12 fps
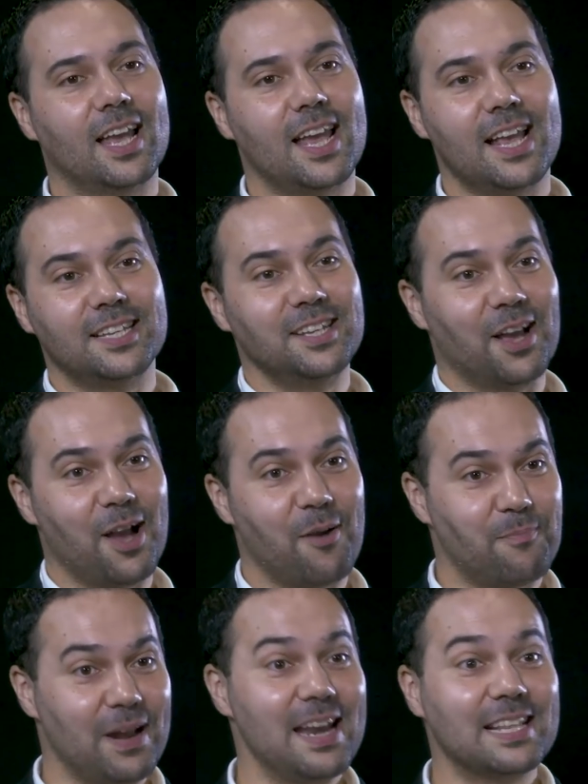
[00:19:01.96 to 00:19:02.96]
isn't
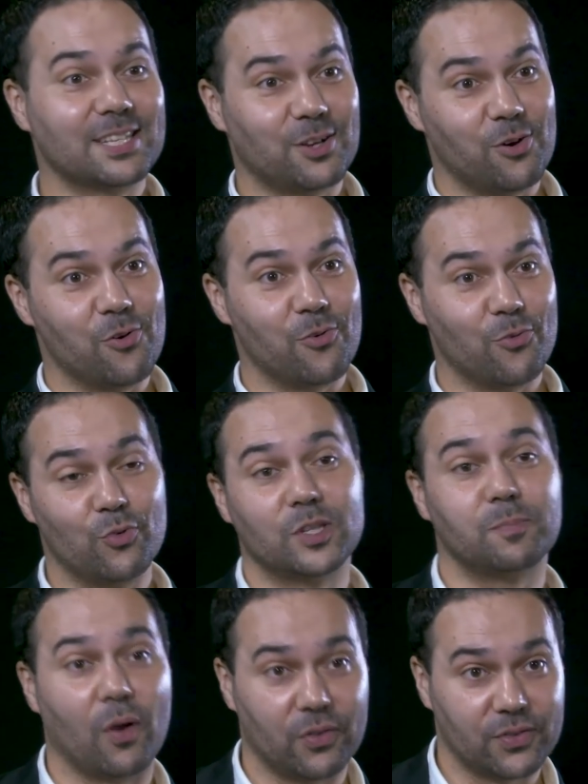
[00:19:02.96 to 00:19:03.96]
a political
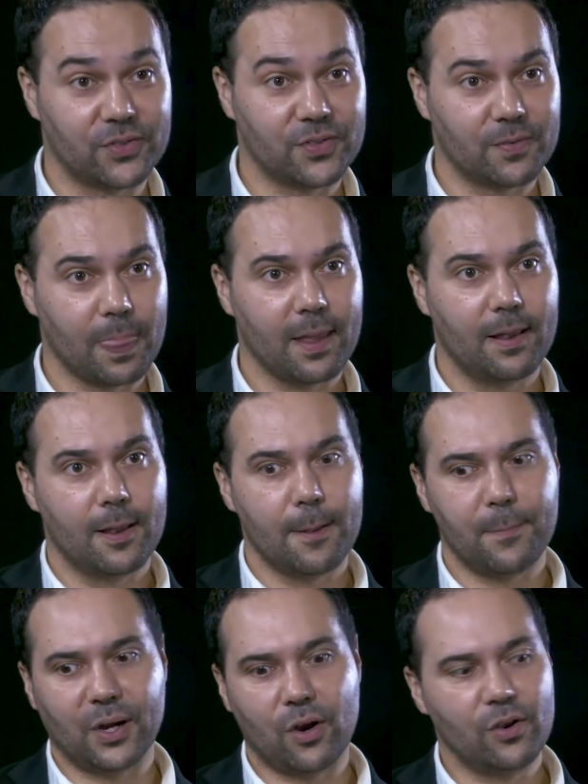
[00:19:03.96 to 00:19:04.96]
response.
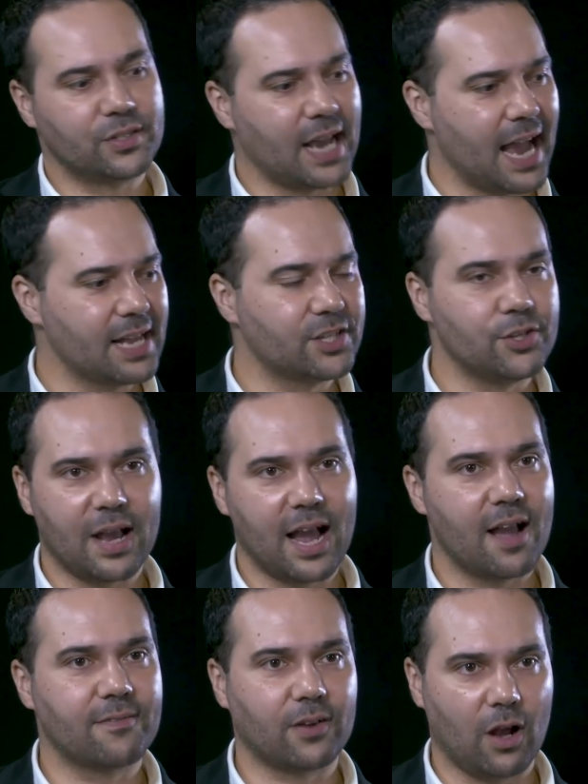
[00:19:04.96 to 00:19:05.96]
Because as you
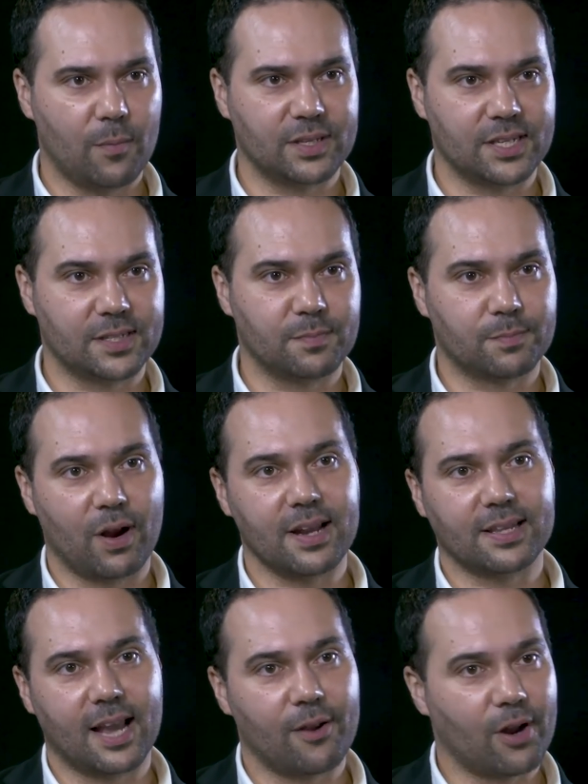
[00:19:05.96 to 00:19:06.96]
have climate systems
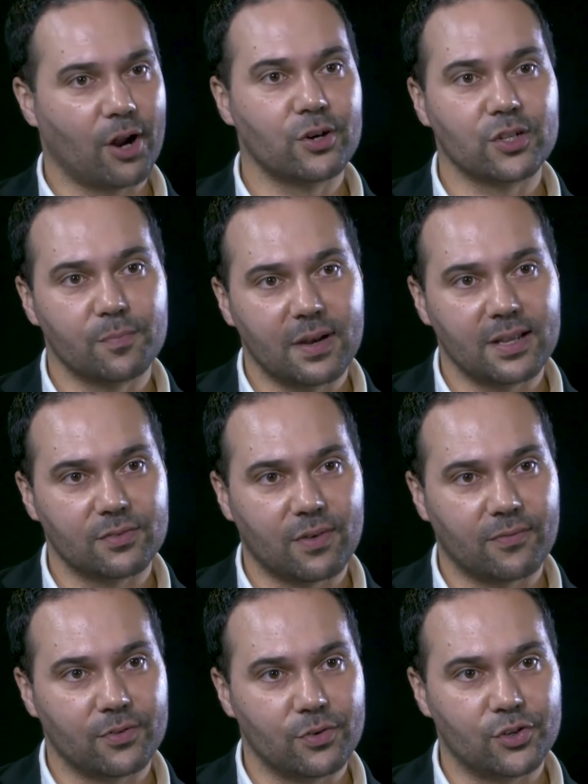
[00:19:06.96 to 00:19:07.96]
break down, hundreds of millions of
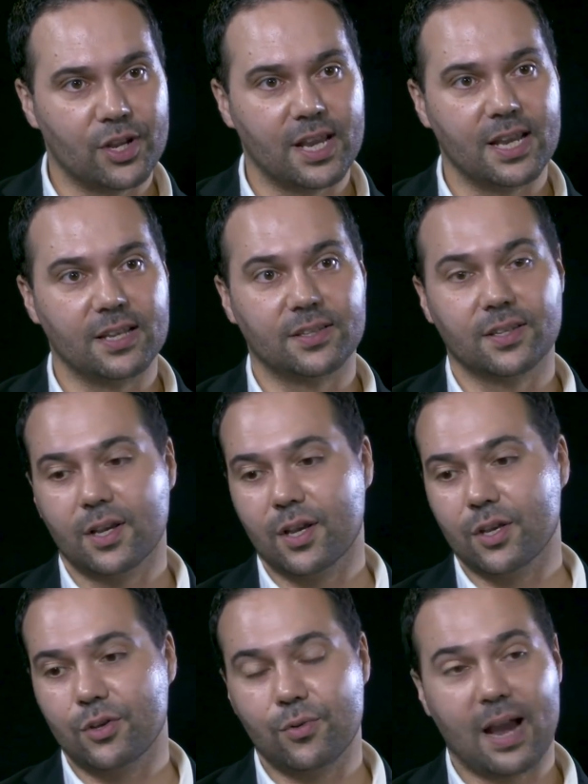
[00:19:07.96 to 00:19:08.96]
refugees,
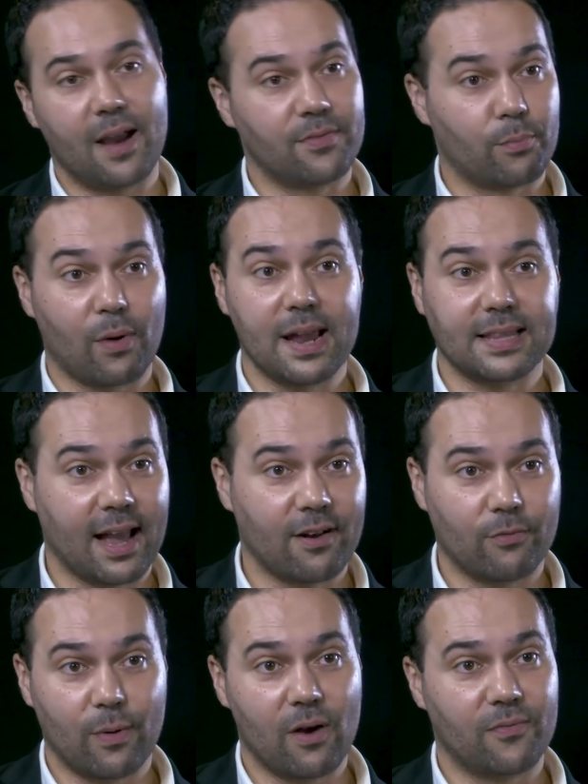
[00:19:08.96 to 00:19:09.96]
you have the
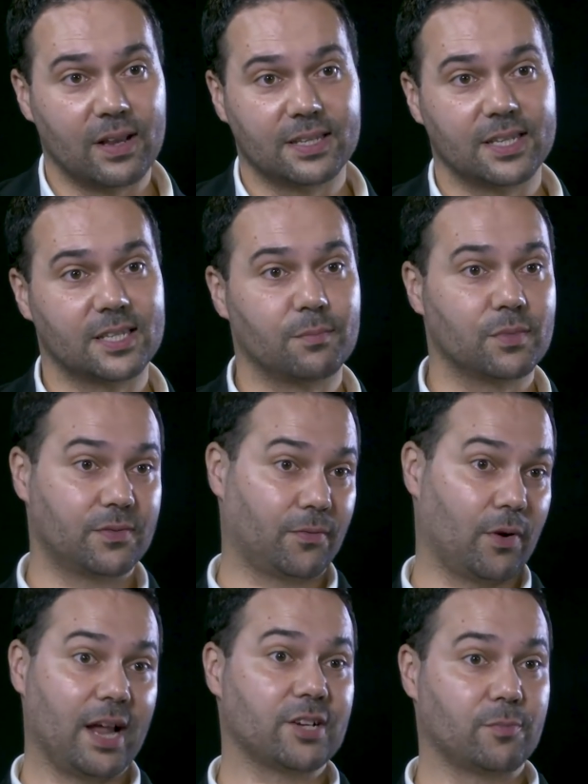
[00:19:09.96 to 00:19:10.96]
breakdown of welfare systems
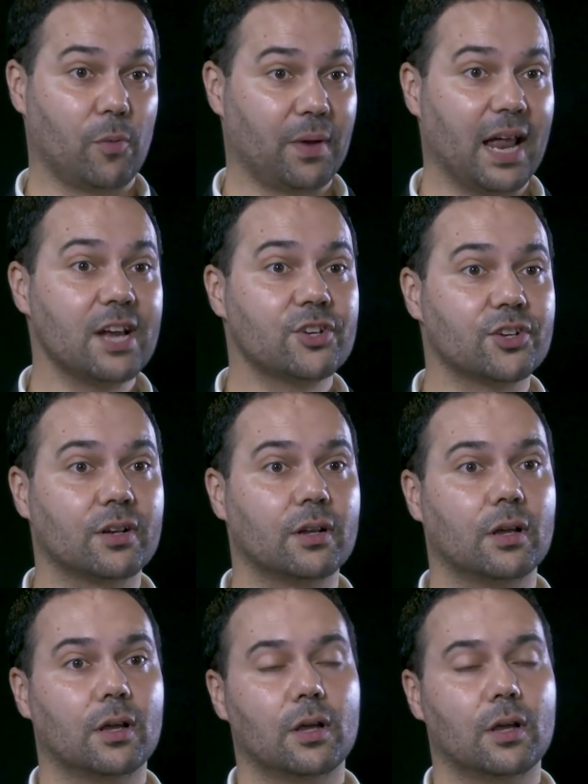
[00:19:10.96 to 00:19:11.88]
for an ageing population,